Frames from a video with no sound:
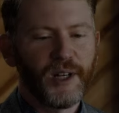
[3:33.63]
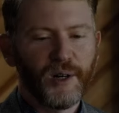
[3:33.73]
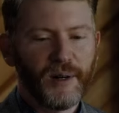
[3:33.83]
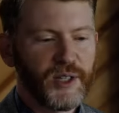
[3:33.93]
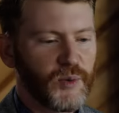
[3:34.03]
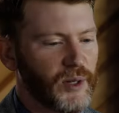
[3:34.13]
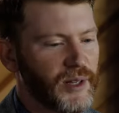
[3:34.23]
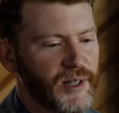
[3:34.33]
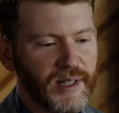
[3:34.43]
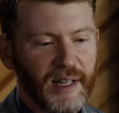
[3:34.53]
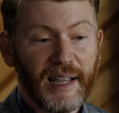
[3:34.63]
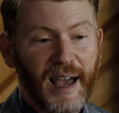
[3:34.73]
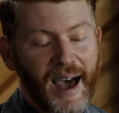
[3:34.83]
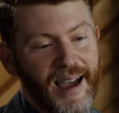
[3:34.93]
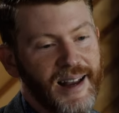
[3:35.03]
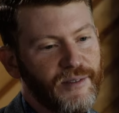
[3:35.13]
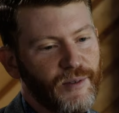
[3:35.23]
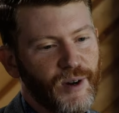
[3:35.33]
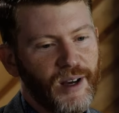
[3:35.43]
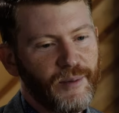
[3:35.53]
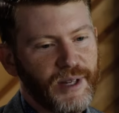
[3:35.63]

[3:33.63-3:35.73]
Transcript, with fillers: you know, it's really just a guide um,